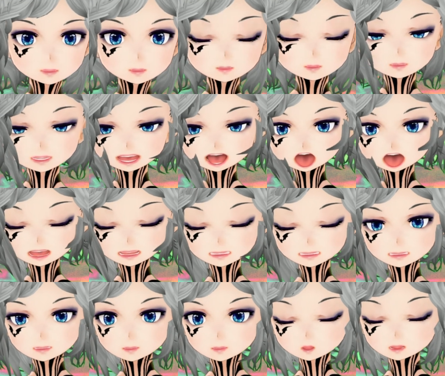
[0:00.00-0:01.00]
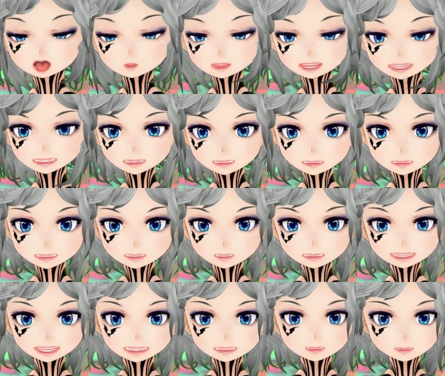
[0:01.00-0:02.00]
First, grate the
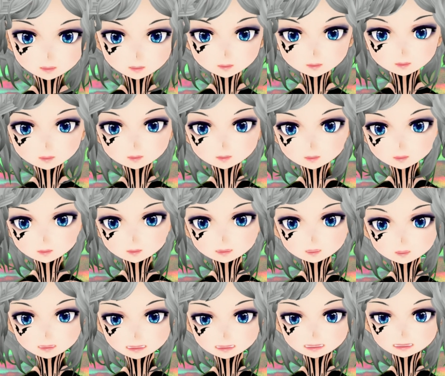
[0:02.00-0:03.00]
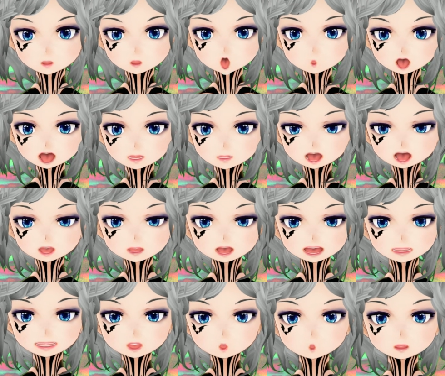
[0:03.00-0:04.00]
ginger. You can do it with a knife like
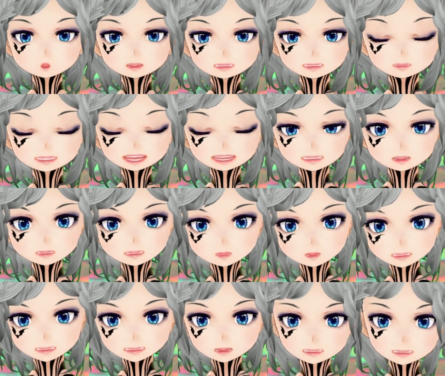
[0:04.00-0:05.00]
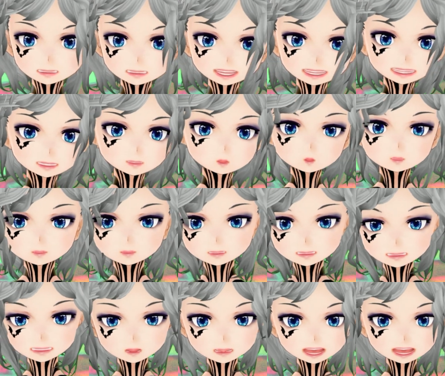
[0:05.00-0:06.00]
I'm doing, or you can also use a spoon. It's
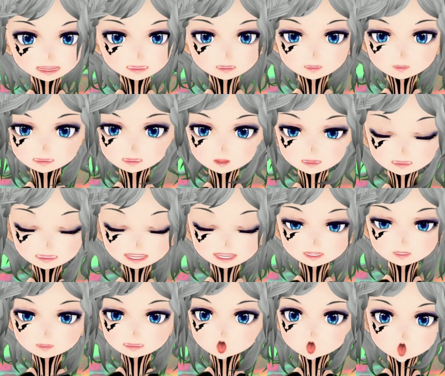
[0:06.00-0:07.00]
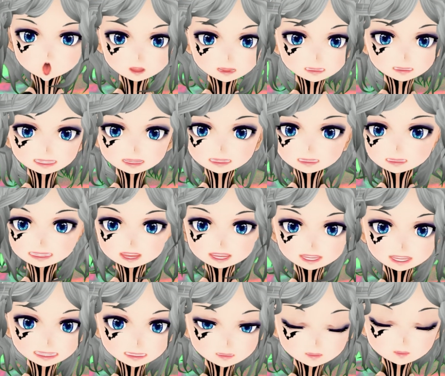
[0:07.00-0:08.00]
just like quicker and you waste less of
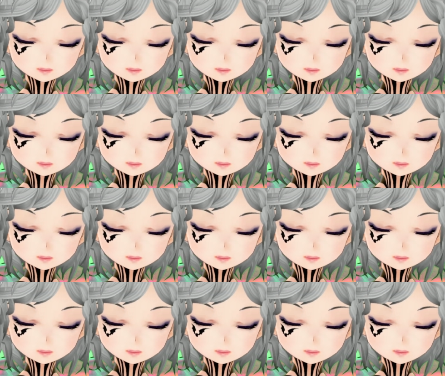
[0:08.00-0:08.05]
it.